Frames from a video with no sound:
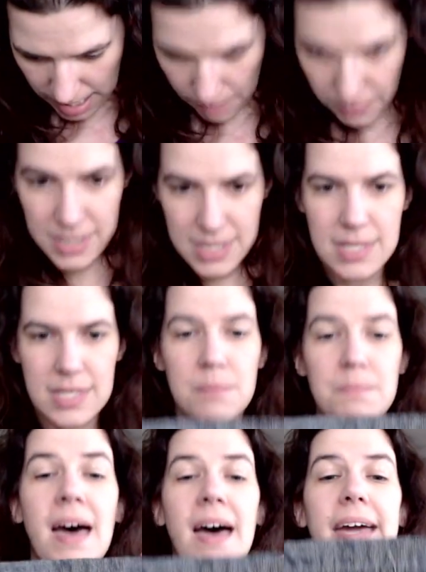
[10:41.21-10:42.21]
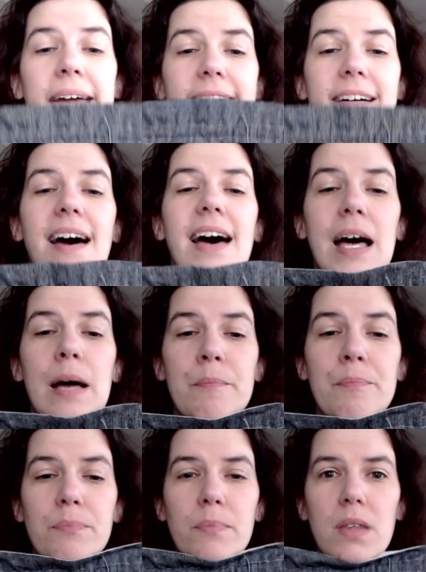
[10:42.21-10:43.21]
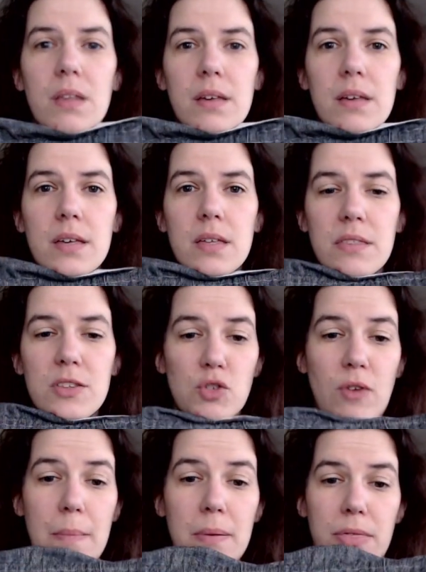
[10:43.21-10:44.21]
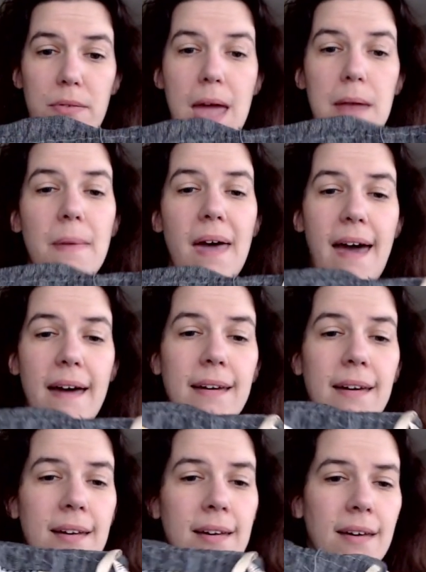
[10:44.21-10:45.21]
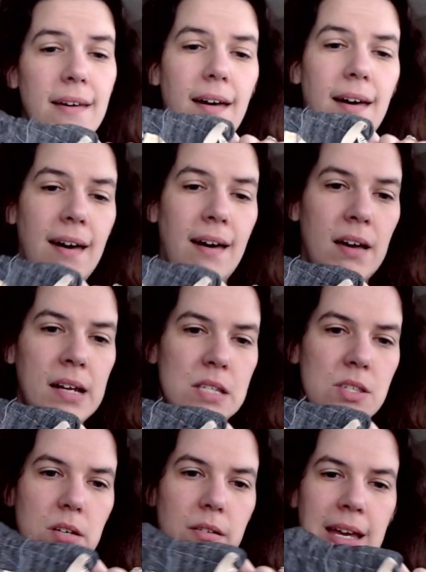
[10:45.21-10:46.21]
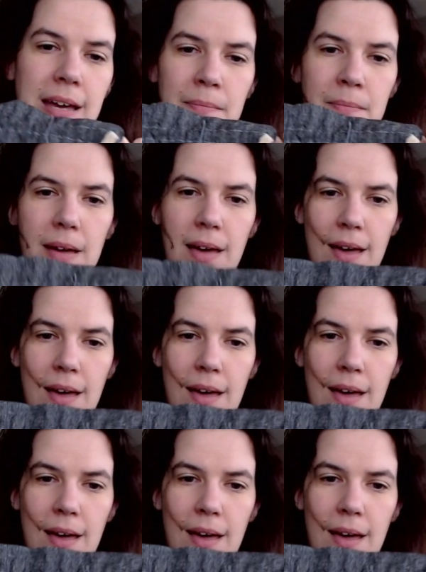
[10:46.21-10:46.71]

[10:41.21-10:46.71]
This is in my the Scrappy Thread bag on Instagram.